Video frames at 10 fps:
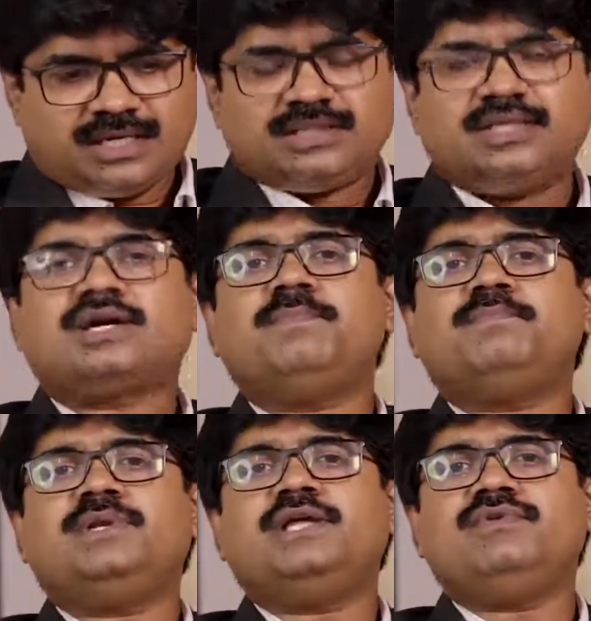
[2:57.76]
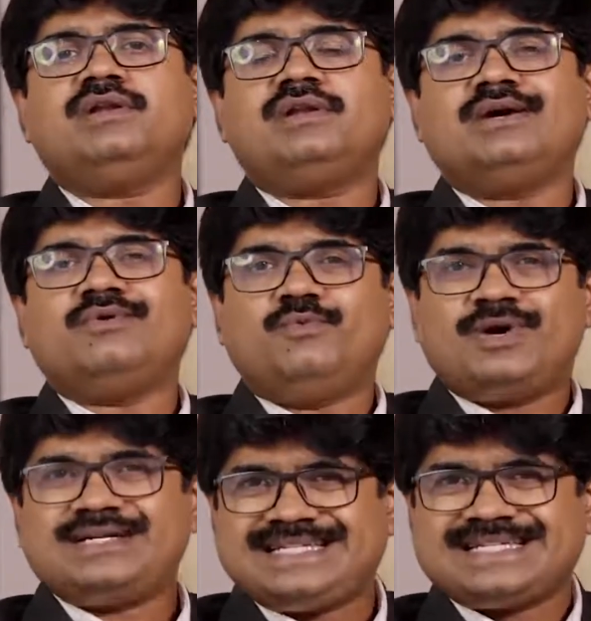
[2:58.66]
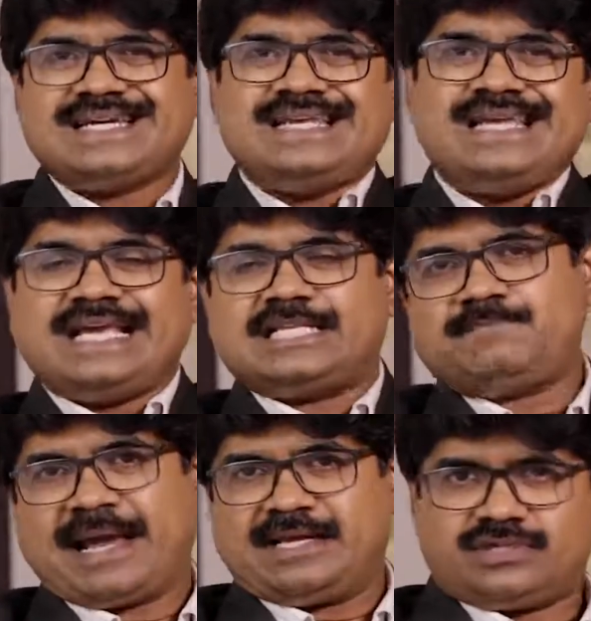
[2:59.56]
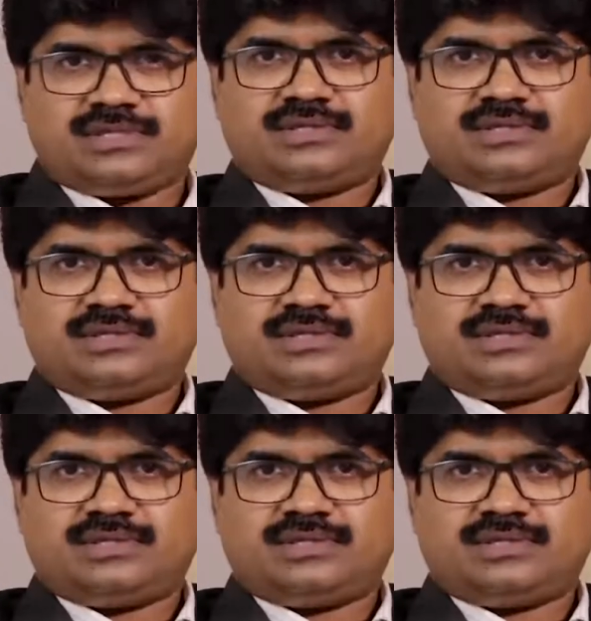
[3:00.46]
The company will vertically expand